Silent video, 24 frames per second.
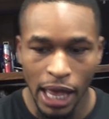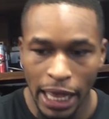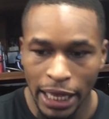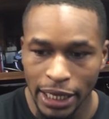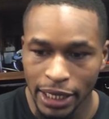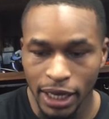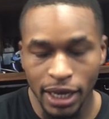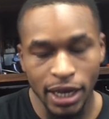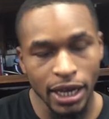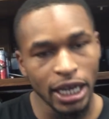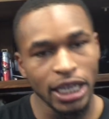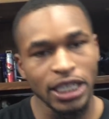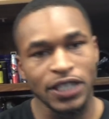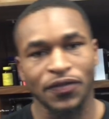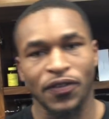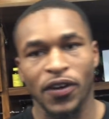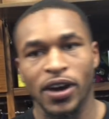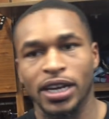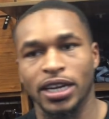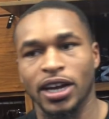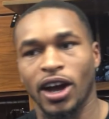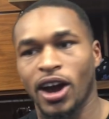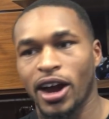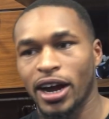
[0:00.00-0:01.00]
Yeah, it's
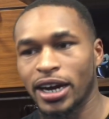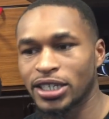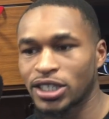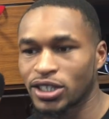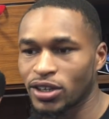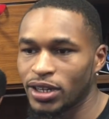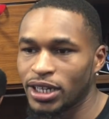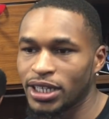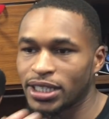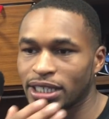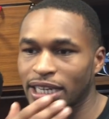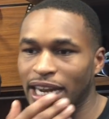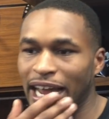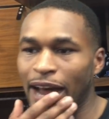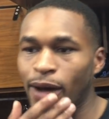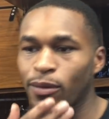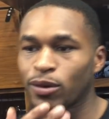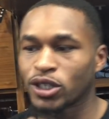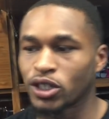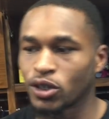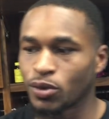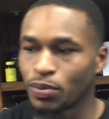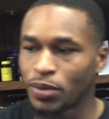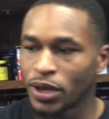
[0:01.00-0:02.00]
funny. All right, so listen, I
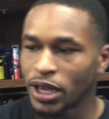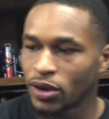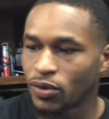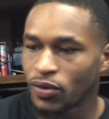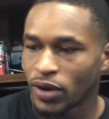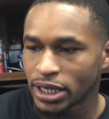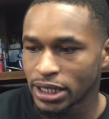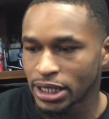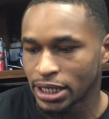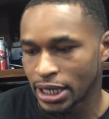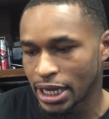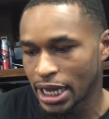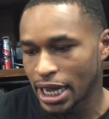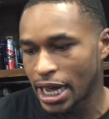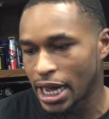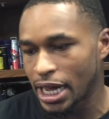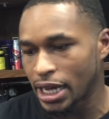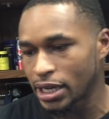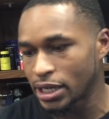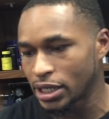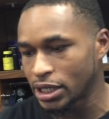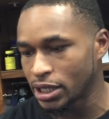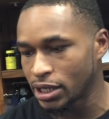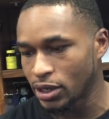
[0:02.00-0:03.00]
was a big wrestling
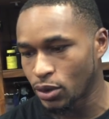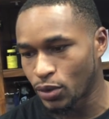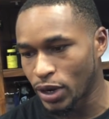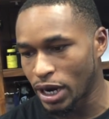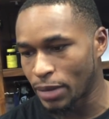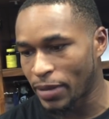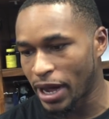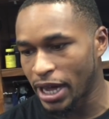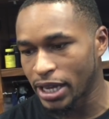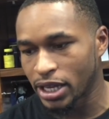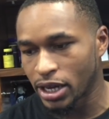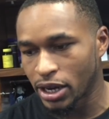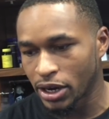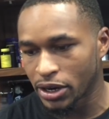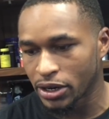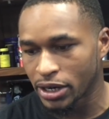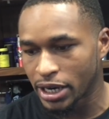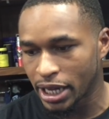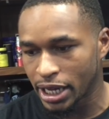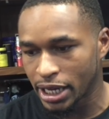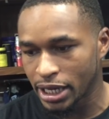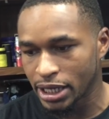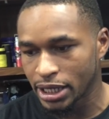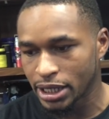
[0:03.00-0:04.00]
guy one of my younger
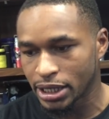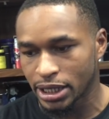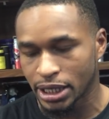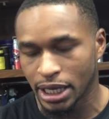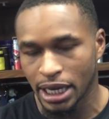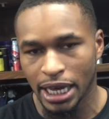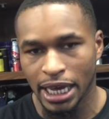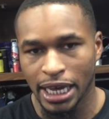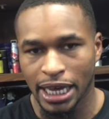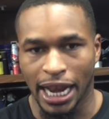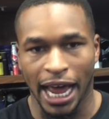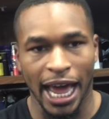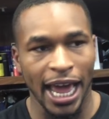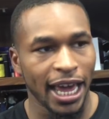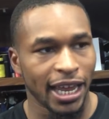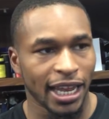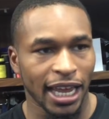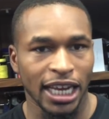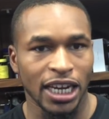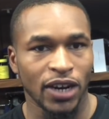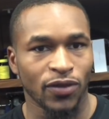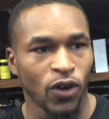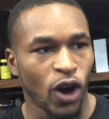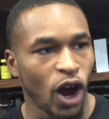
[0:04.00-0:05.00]
days. And I had
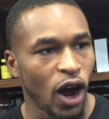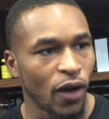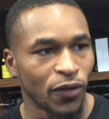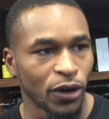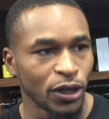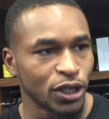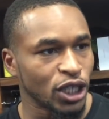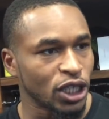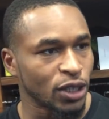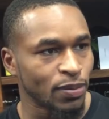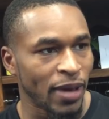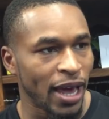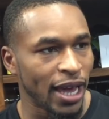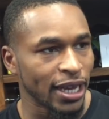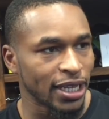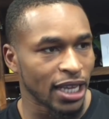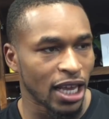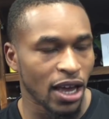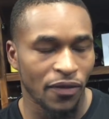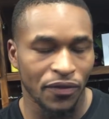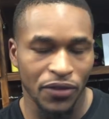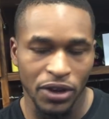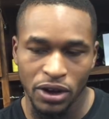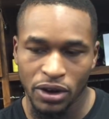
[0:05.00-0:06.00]
like the Raw versus
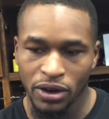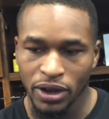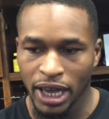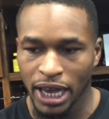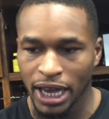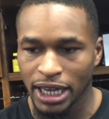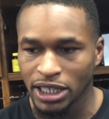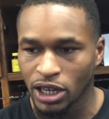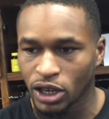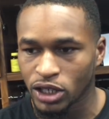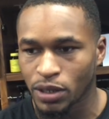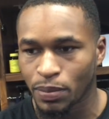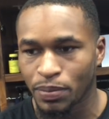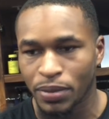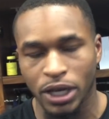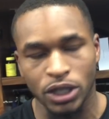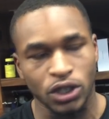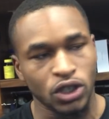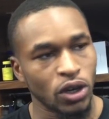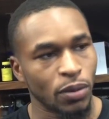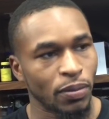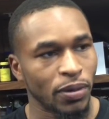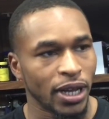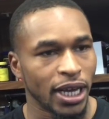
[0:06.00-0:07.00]
SmackDown video games. I was a big
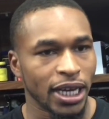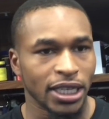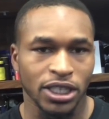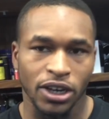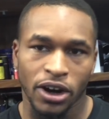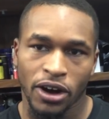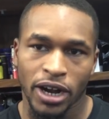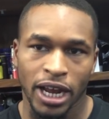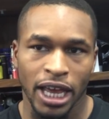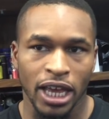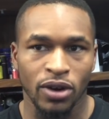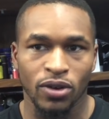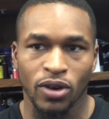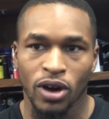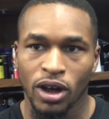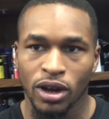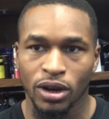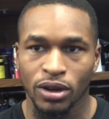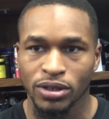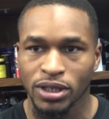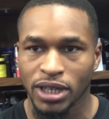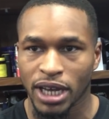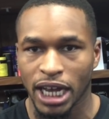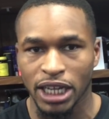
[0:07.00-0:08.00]
Triple H, Kurt Angle, all
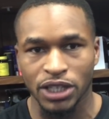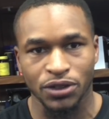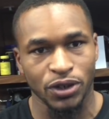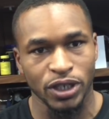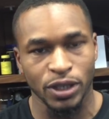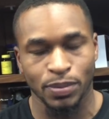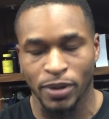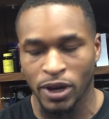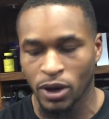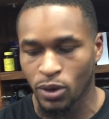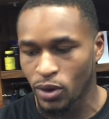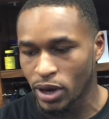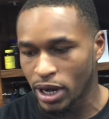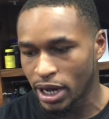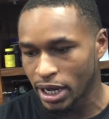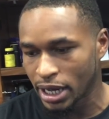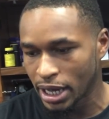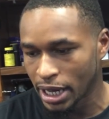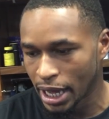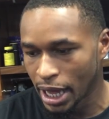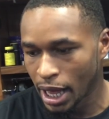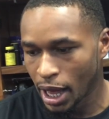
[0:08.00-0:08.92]
those guys, Chris Benoit.